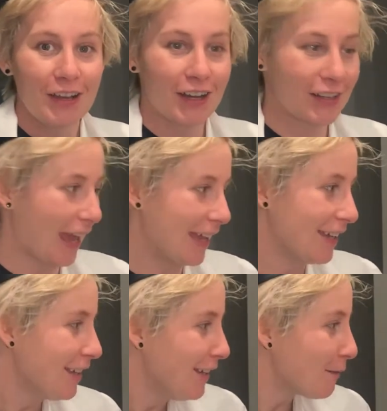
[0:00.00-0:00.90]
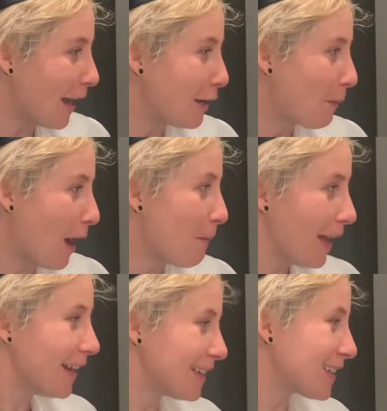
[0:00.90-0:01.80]
Okay, ready, Pipette?
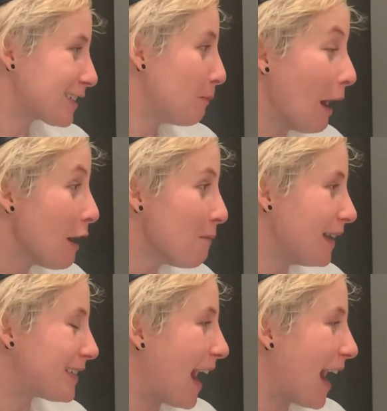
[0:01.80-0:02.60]
It's experiment time.